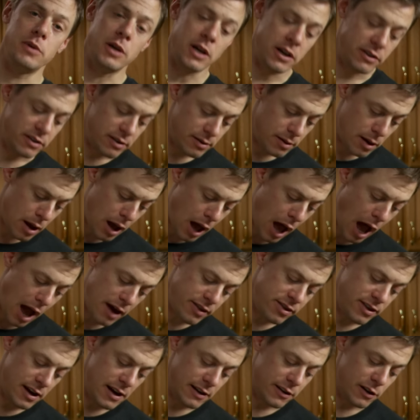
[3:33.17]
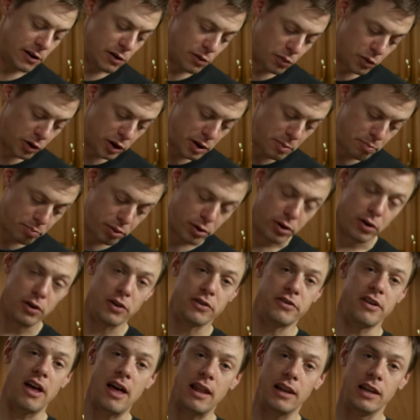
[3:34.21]
because I think that it really
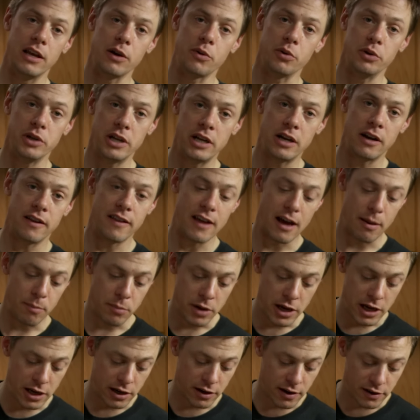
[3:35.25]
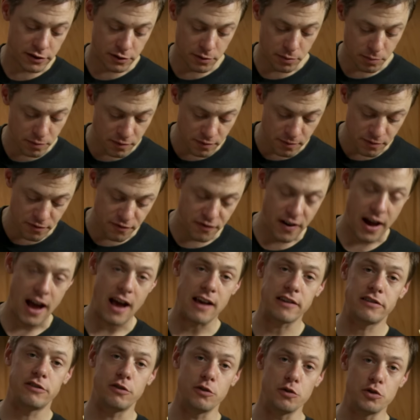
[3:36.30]
pulls that liquid into that meat and does a
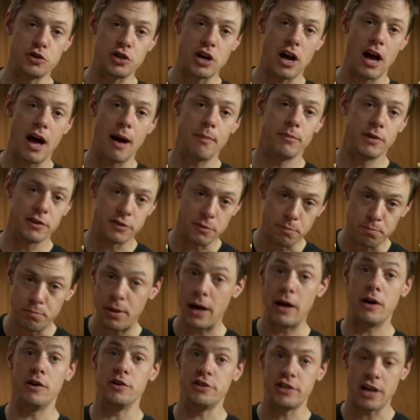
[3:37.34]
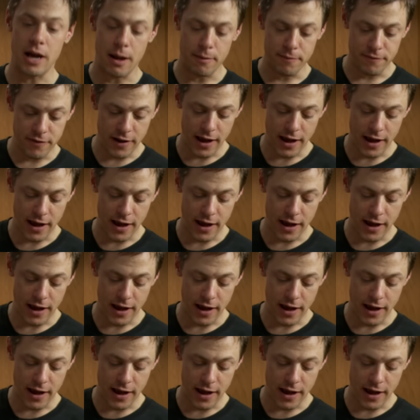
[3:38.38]
faster job, does a better job